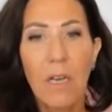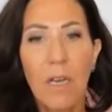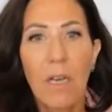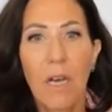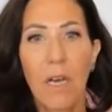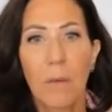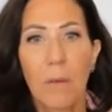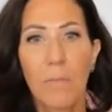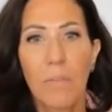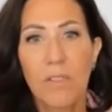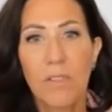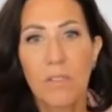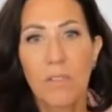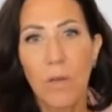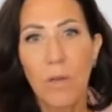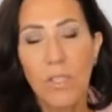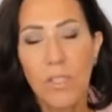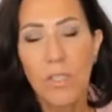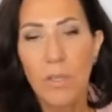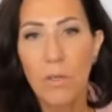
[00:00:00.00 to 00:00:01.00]
There's
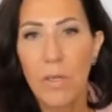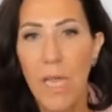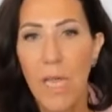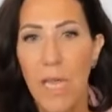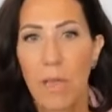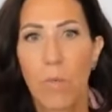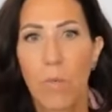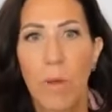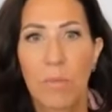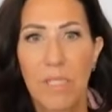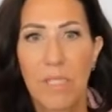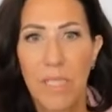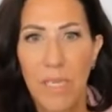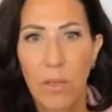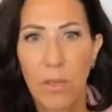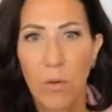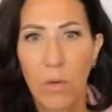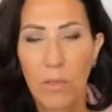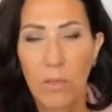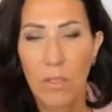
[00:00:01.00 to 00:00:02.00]
also a
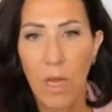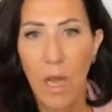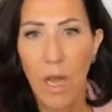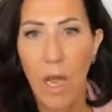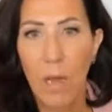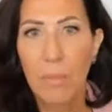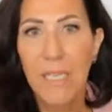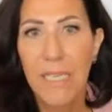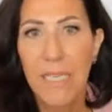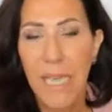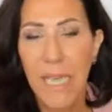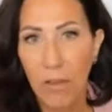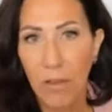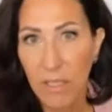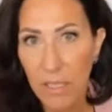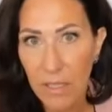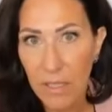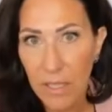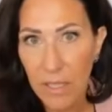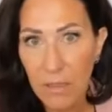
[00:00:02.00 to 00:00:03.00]
website called Omni
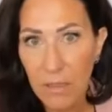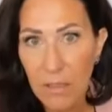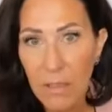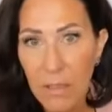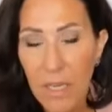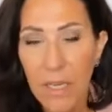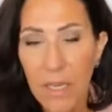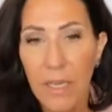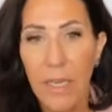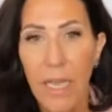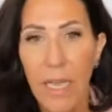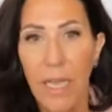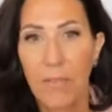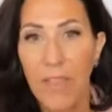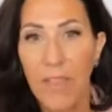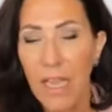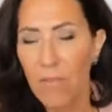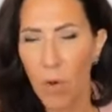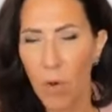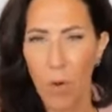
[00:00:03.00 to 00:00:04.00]
Calculator, and
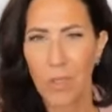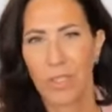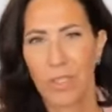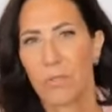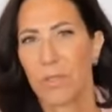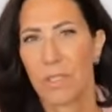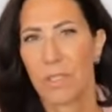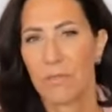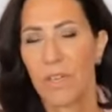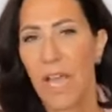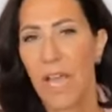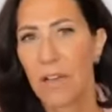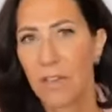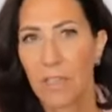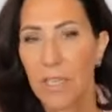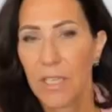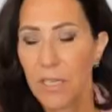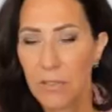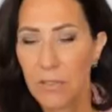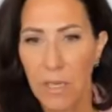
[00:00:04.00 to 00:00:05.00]
they have all sorts of
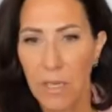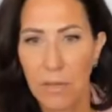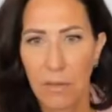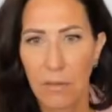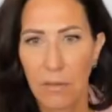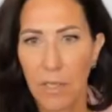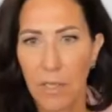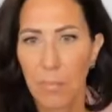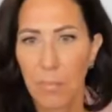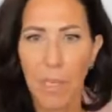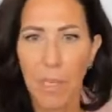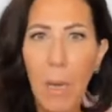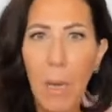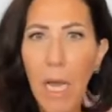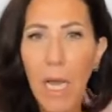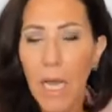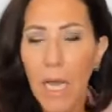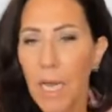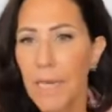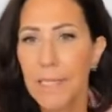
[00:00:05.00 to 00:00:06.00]
calculators on there, like
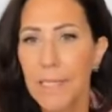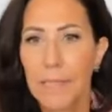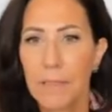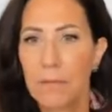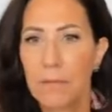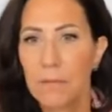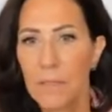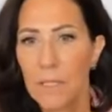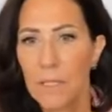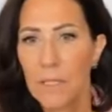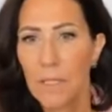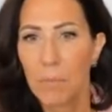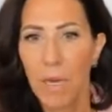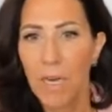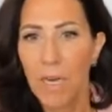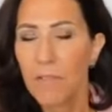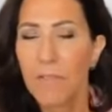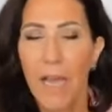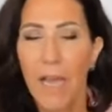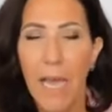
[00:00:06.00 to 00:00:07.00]
BMI and
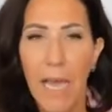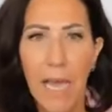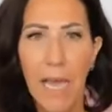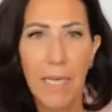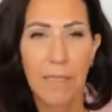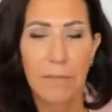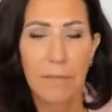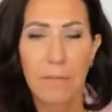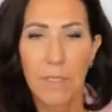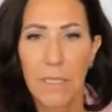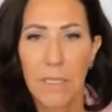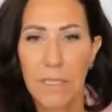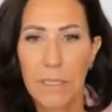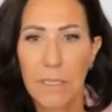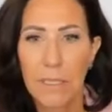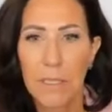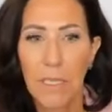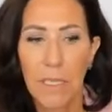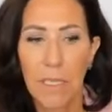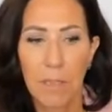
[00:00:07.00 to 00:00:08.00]
body fat,
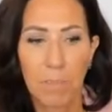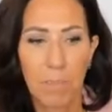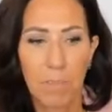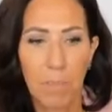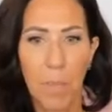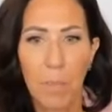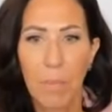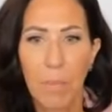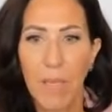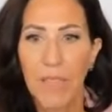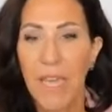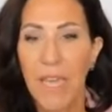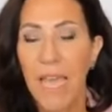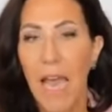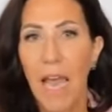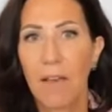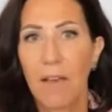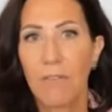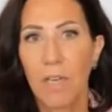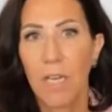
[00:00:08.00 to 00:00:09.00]
and but they
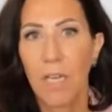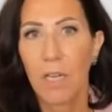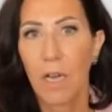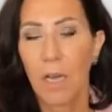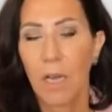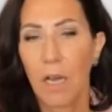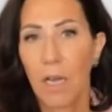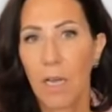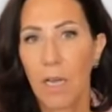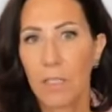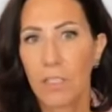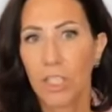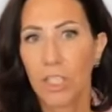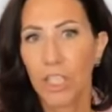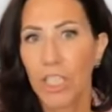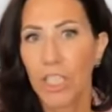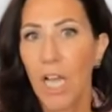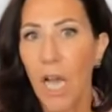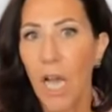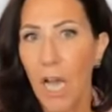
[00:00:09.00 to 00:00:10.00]
have
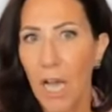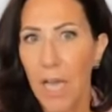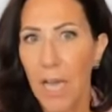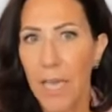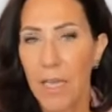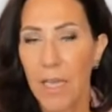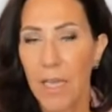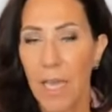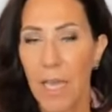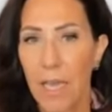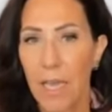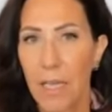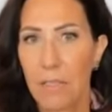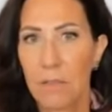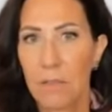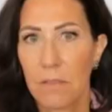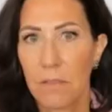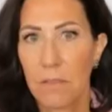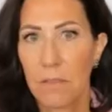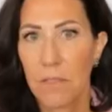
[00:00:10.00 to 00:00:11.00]
GI
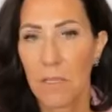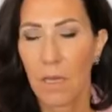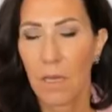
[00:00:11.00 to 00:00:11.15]
and